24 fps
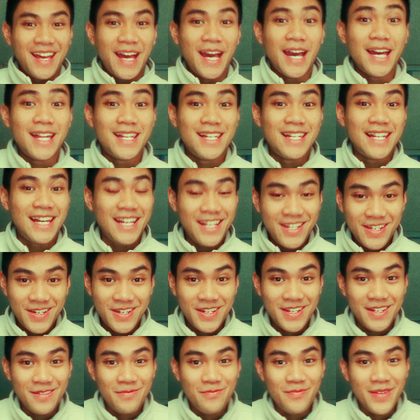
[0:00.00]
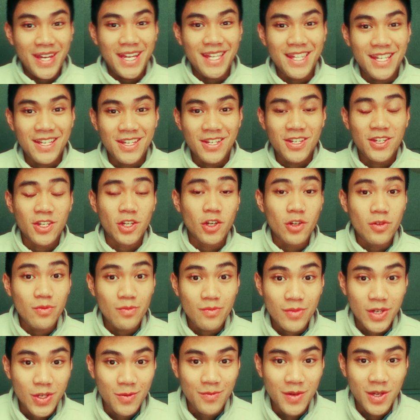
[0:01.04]
Halation made it so
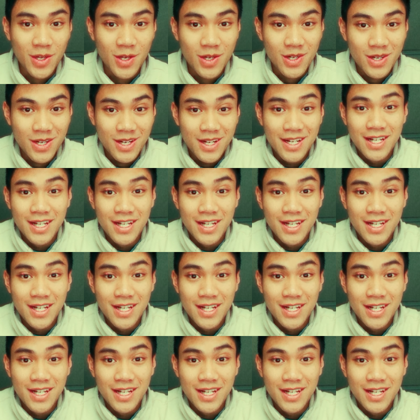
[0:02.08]
much better,